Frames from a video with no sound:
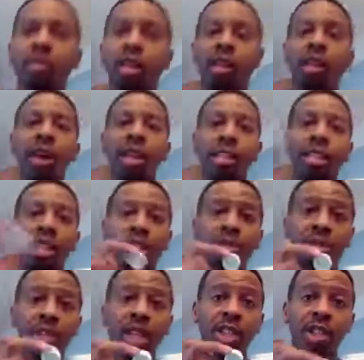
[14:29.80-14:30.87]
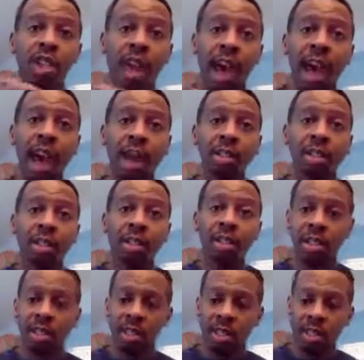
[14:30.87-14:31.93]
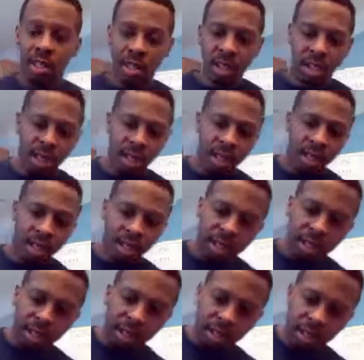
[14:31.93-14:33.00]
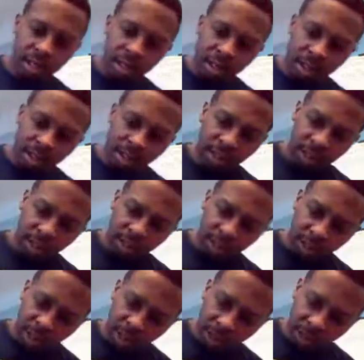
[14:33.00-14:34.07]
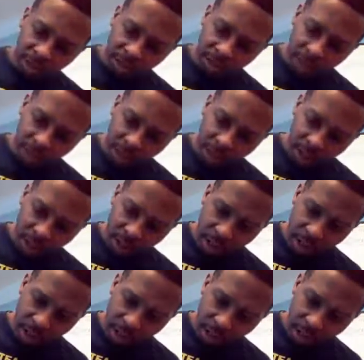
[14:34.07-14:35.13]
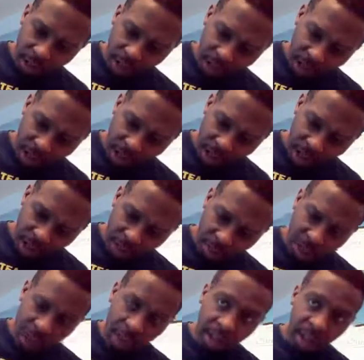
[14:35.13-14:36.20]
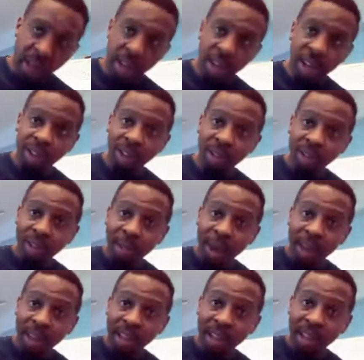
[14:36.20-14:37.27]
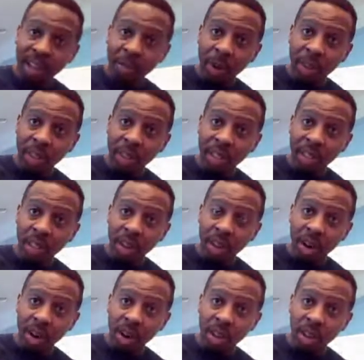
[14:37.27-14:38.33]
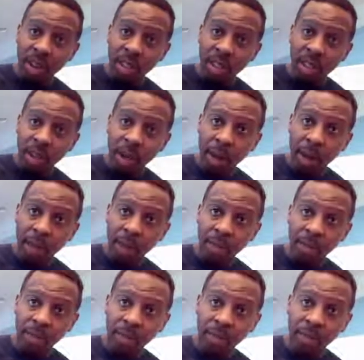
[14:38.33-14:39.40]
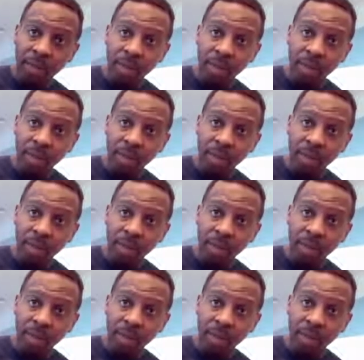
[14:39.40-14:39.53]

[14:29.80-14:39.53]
recall I said you need your cap, and this is interesting. Okay. So it looks like my ketchup packet. Notice my ketchup packet sunk all the way to the bottom.